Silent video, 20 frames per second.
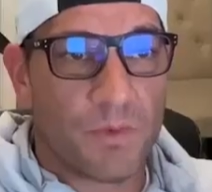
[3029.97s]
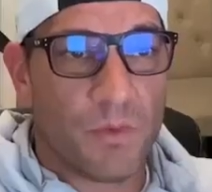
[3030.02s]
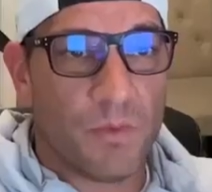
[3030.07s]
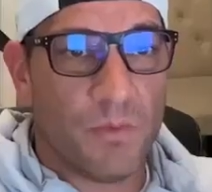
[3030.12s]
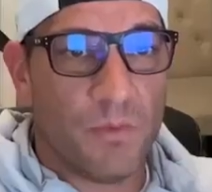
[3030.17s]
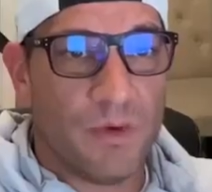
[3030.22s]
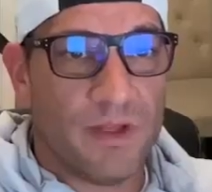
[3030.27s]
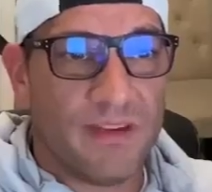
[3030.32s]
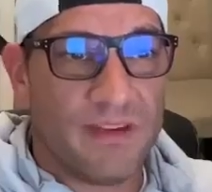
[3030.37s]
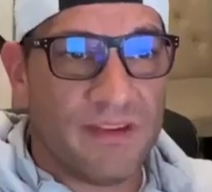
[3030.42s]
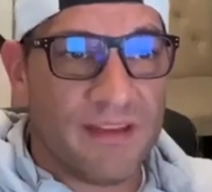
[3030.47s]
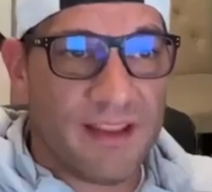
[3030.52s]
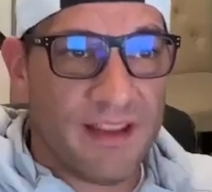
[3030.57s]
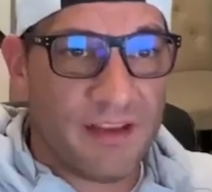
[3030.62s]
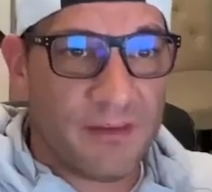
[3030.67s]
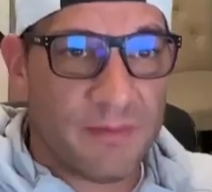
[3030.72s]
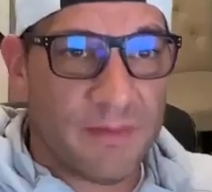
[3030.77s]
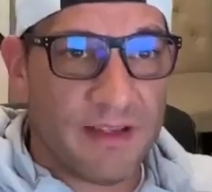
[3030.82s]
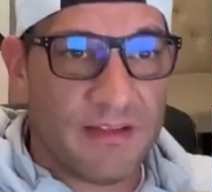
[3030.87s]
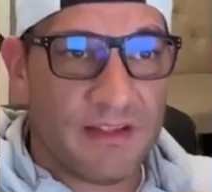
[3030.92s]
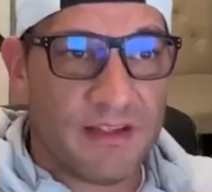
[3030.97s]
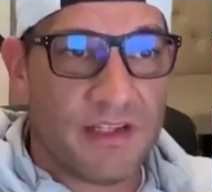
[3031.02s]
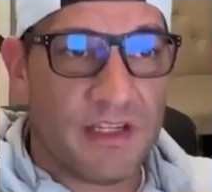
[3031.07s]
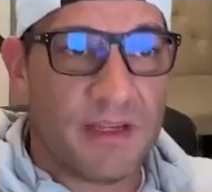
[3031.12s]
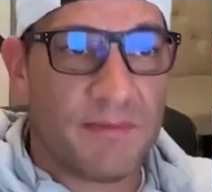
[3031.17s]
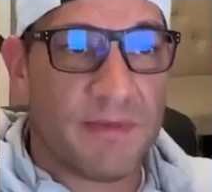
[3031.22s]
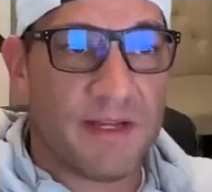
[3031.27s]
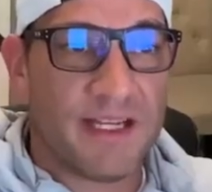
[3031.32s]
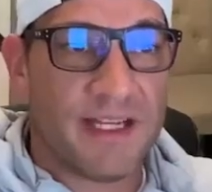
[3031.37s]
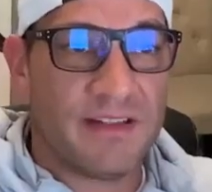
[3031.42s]
with text
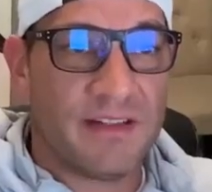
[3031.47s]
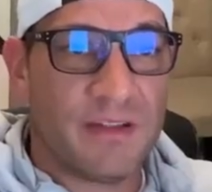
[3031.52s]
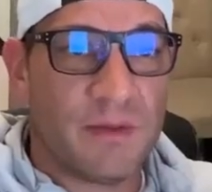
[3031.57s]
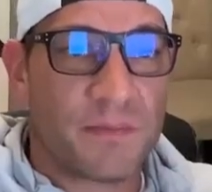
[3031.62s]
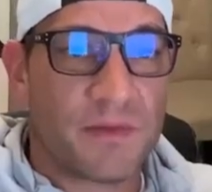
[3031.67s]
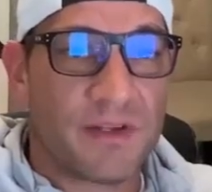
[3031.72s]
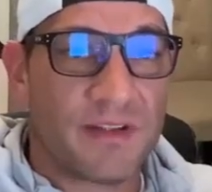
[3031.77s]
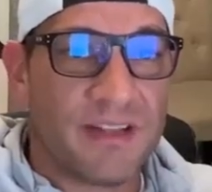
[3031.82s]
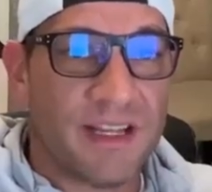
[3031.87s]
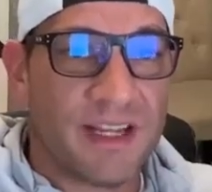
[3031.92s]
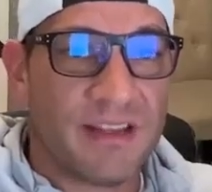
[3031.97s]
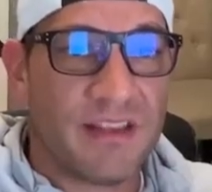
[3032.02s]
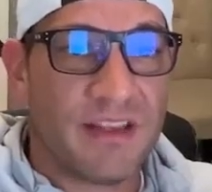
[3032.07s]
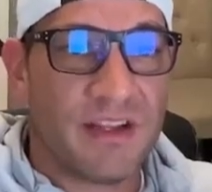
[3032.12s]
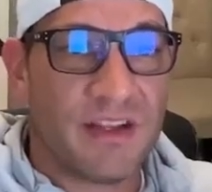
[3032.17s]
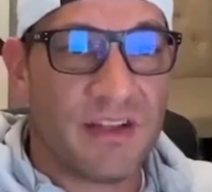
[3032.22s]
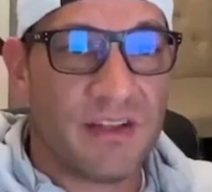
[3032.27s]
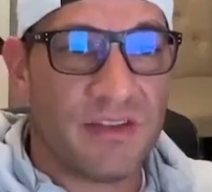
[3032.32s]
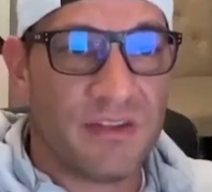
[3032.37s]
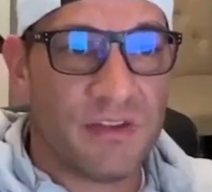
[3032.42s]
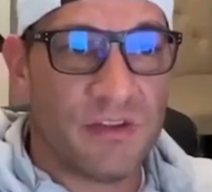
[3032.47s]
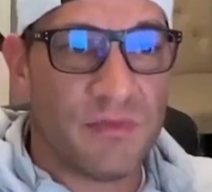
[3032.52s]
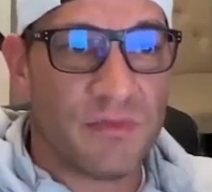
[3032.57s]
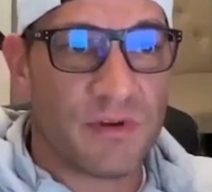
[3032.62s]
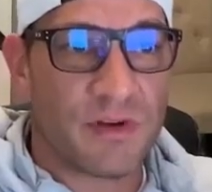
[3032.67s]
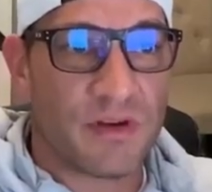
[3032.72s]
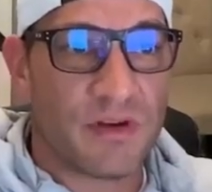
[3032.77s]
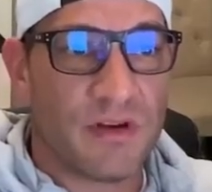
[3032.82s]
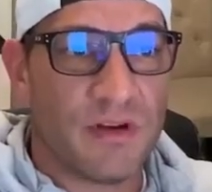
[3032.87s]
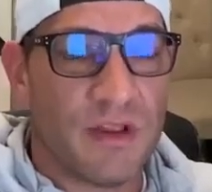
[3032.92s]
messaging, but it's to protect the
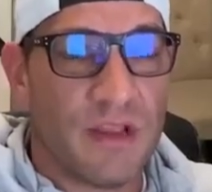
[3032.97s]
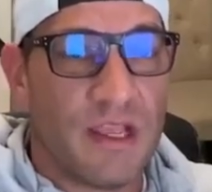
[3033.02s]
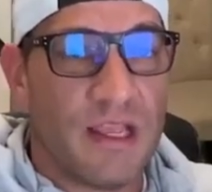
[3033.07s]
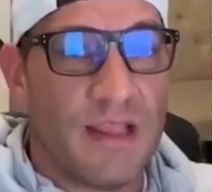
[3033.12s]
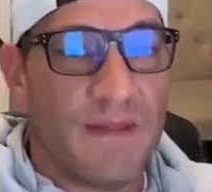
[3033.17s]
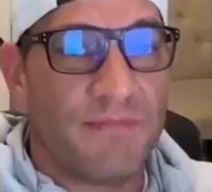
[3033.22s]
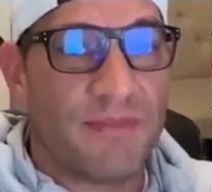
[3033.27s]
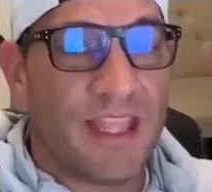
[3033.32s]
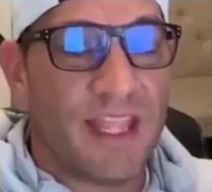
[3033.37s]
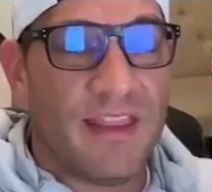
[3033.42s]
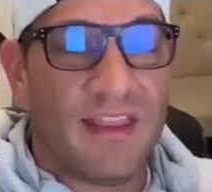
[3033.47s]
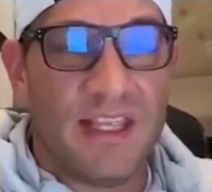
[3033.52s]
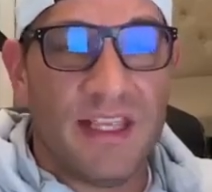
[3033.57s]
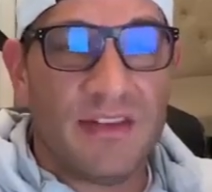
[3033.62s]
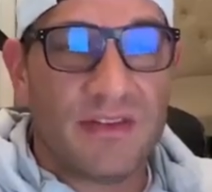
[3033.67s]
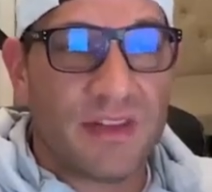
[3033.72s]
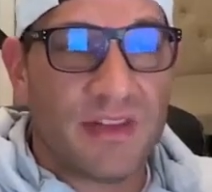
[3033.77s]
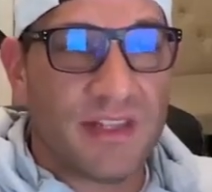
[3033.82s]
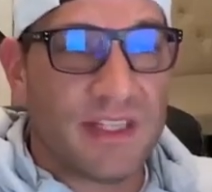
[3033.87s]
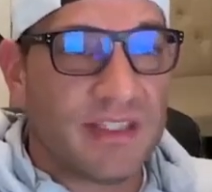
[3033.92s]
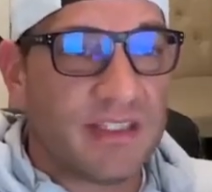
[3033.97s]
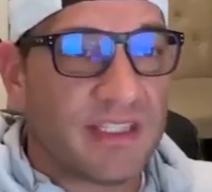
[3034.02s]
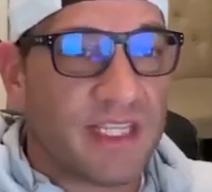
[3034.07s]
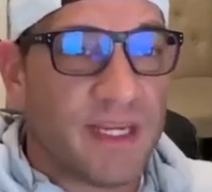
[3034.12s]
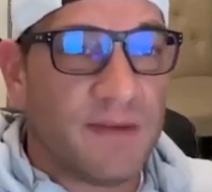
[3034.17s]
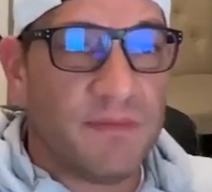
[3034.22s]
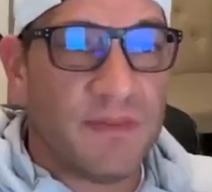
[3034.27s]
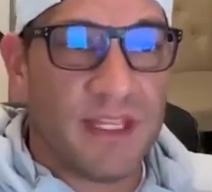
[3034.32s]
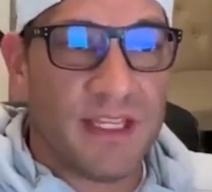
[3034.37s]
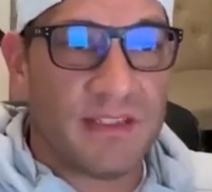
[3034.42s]
consumer. And these are the
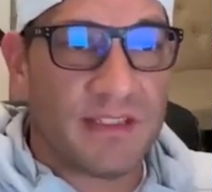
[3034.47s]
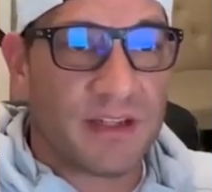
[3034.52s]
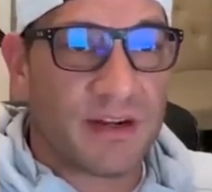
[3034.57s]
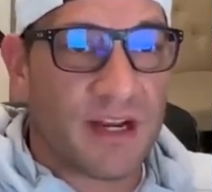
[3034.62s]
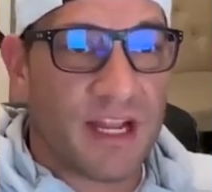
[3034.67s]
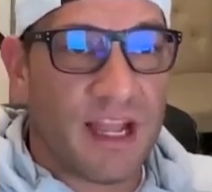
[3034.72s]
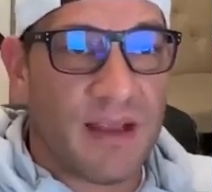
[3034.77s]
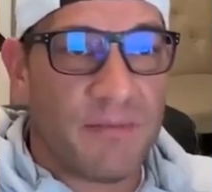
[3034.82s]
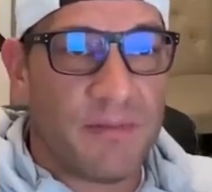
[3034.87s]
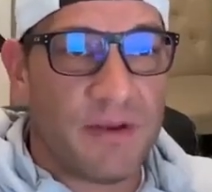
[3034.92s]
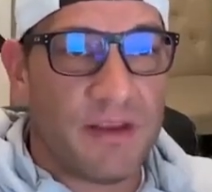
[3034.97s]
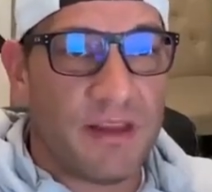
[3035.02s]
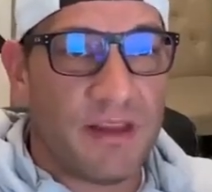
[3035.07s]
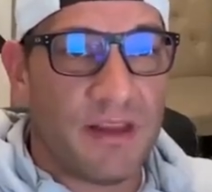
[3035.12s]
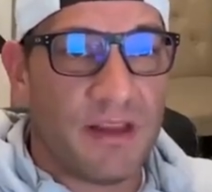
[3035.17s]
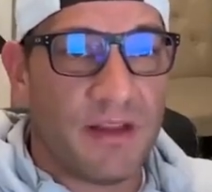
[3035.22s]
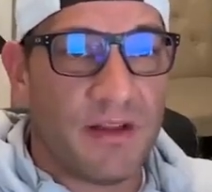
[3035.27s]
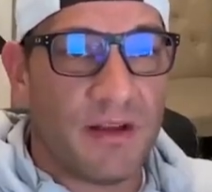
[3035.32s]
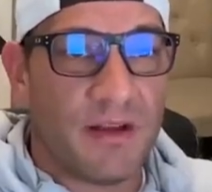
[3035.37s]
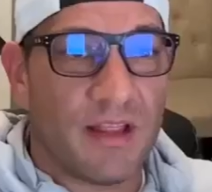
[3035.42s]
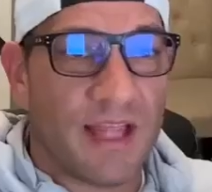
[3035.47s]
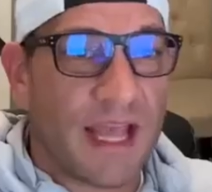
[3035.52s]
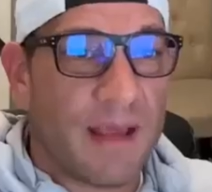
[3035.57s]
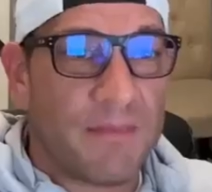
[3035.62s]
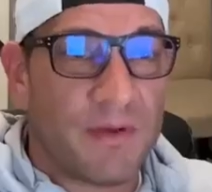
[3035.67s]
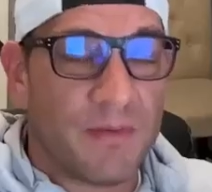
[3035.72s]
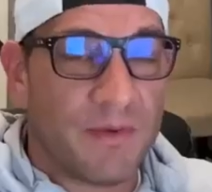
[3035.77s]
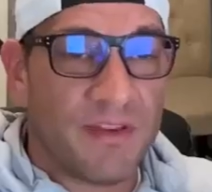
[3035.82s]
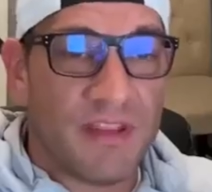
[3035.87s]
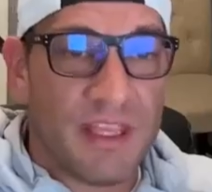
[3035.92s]
same things that
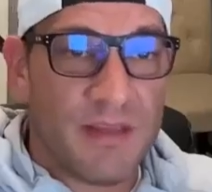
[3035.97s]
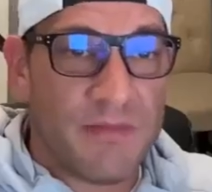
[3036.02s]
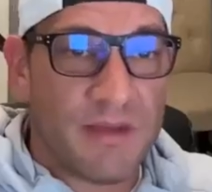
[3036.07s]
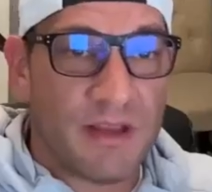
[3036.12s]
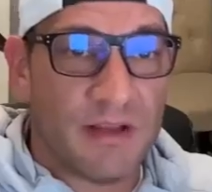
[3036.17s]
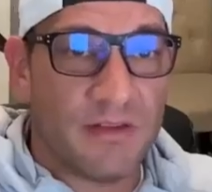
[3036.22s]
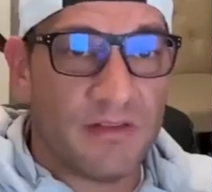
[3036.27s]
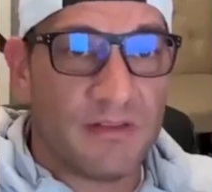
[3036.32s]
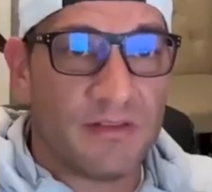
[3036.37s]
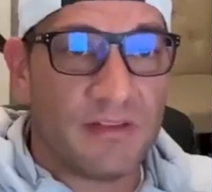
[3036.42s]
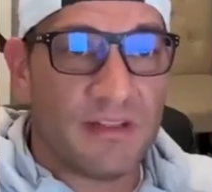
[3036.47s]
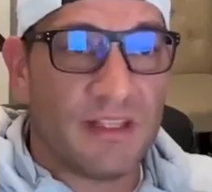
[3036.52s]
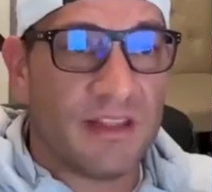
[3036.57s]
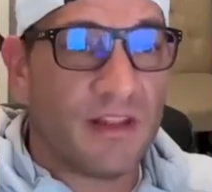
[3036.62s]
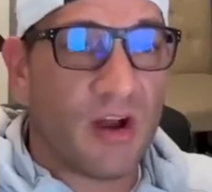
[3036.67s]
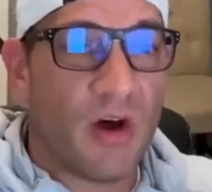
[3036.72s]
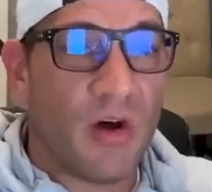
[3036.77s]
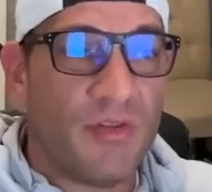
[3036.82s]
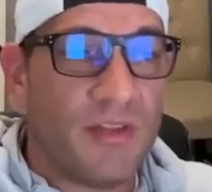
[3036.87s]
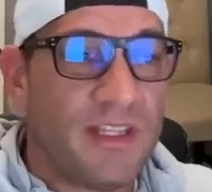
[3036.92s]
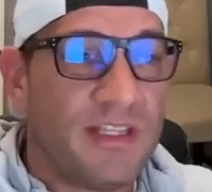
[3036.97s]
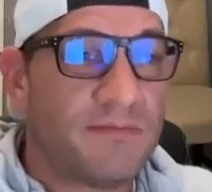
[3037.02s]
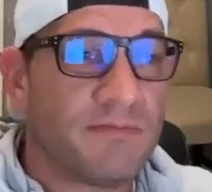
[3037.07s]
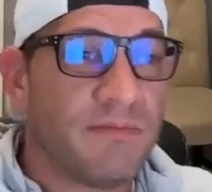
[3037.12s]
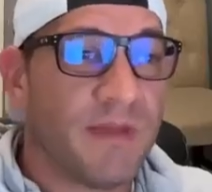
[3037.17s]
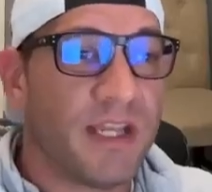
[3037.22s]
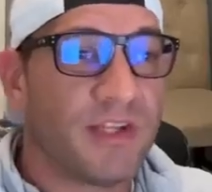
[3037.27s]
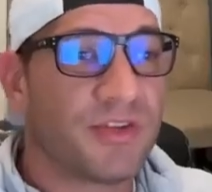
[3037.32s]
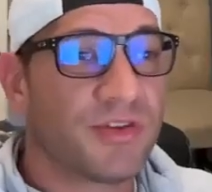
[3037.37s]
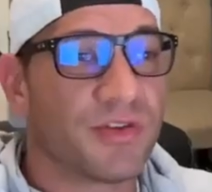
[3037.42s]
happen with emails. All these
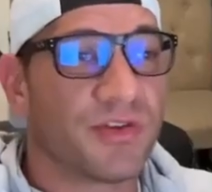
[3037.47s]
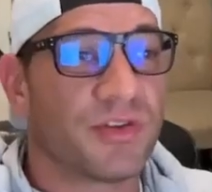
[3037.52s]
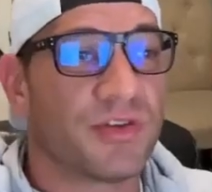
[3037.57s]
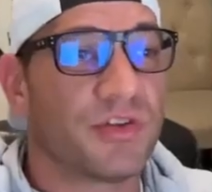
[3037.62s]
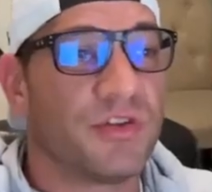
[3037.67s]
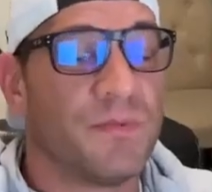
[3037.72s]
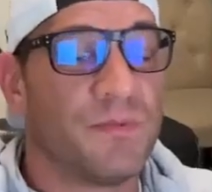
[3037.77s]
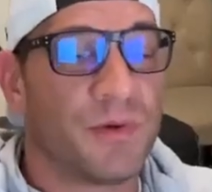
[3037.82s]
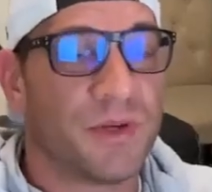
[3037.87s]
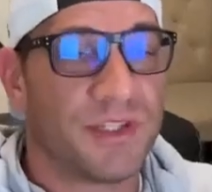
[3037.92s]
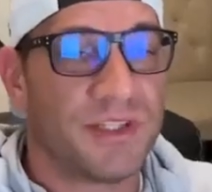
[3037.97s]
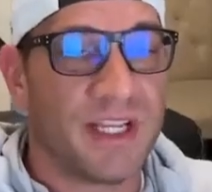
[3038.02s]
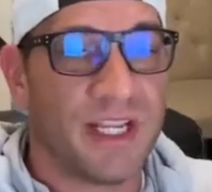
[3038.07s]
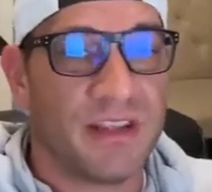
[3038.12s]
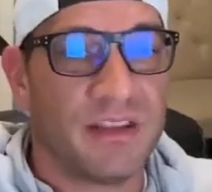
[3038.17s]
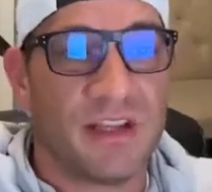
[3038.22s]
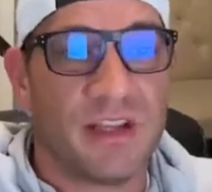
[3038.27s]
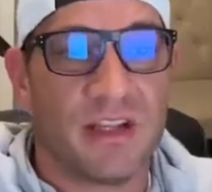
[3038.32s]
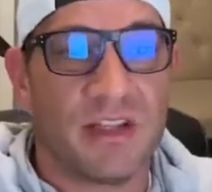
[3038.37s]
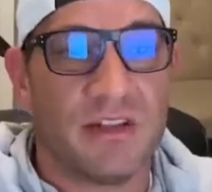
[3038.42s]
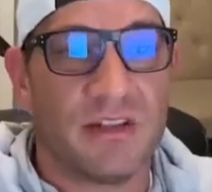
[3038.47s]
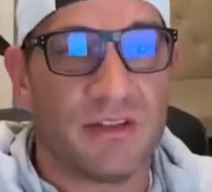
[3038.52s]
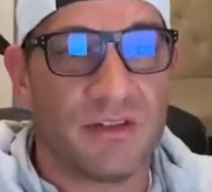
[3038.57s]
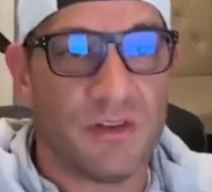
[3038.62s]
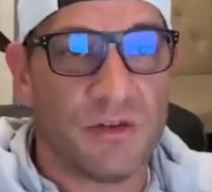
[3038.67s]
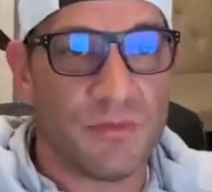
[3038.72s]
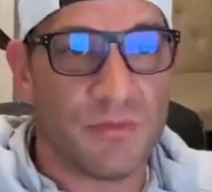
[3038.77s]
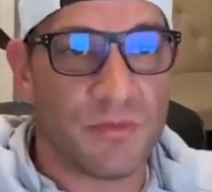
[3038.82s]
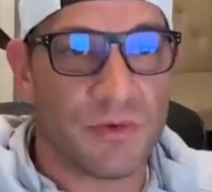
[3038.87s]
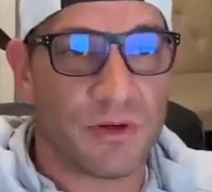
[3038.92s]
measures are to protect the
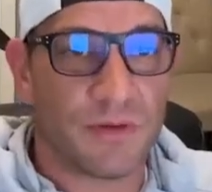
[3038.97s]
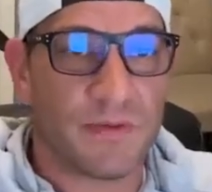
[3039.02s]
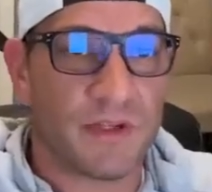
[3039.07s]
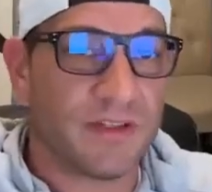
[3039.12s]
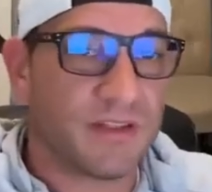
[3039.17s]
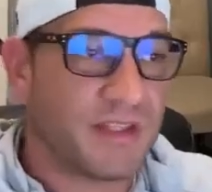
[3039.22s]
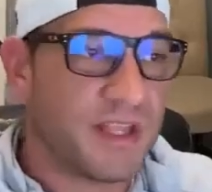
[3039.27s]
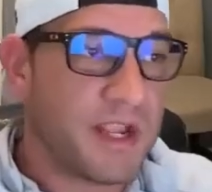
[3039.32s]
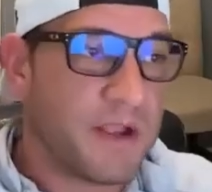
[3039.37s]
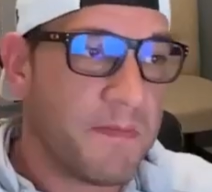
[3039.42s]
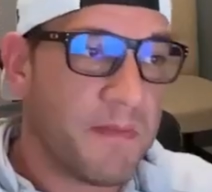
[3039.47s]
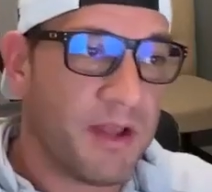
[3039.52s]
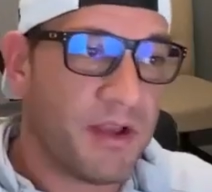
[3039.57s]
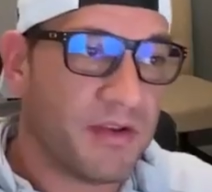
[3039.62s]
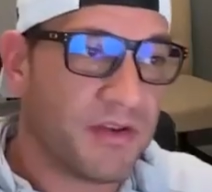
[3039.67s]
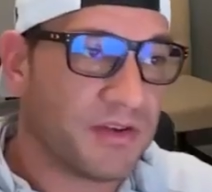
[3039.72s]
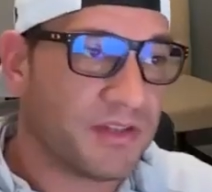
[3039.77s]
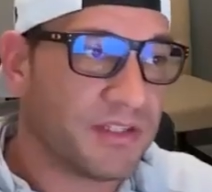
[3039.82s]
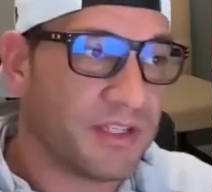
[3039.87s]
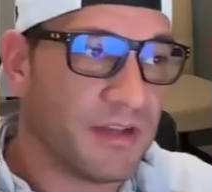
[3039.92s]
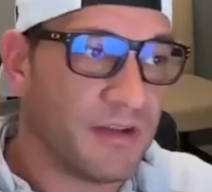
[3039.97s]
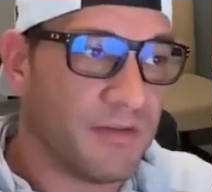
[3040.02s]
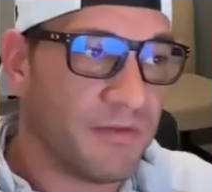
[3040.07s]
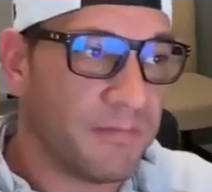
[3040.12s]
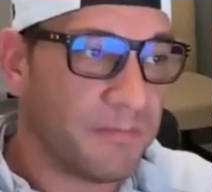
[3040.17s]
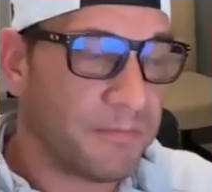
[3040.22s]
consumer. Because think about yourself.